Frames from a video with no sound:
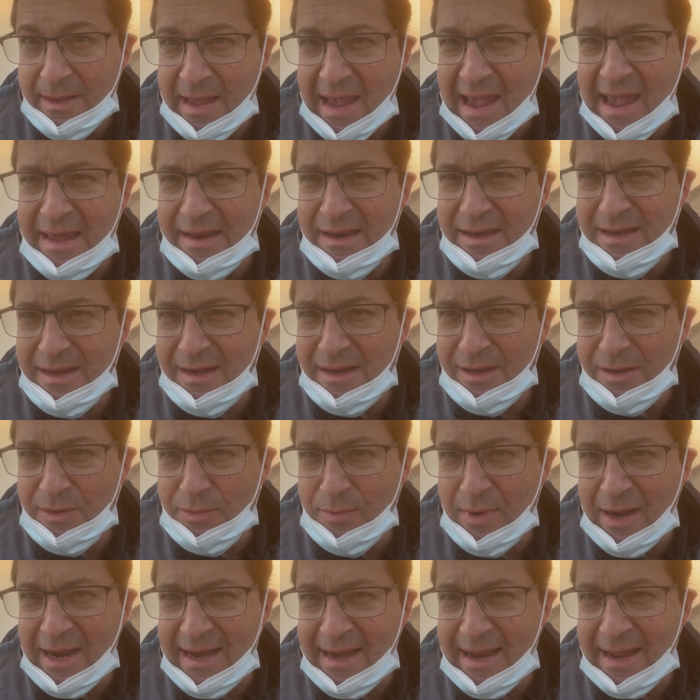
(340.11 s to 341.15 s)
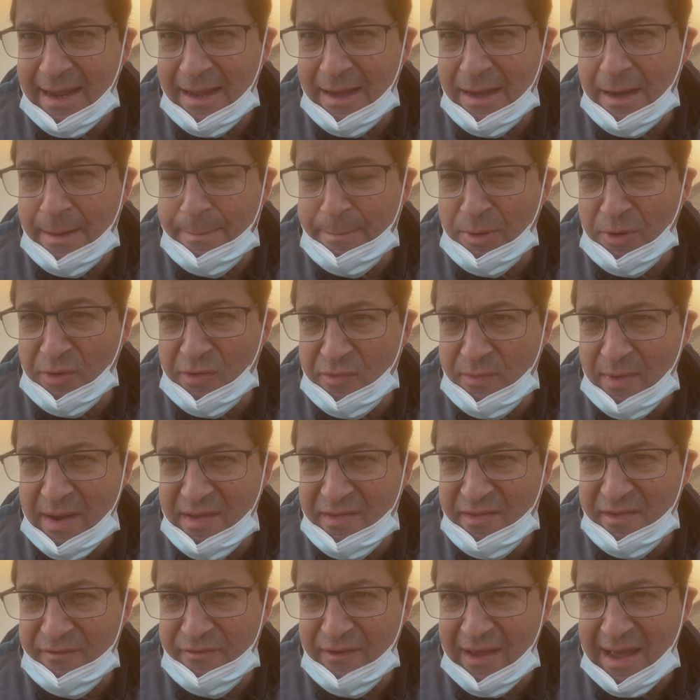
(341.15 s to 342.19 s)
and writing a
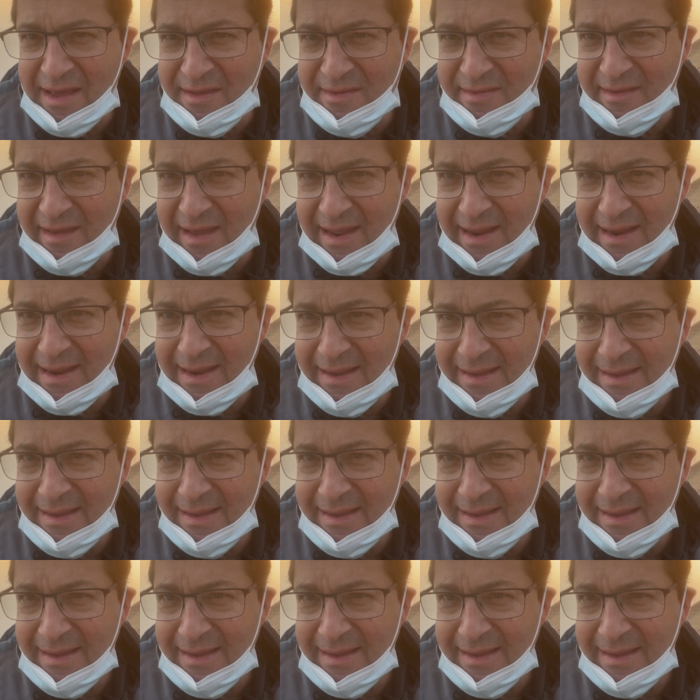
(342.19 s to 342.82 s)
persuasive essay.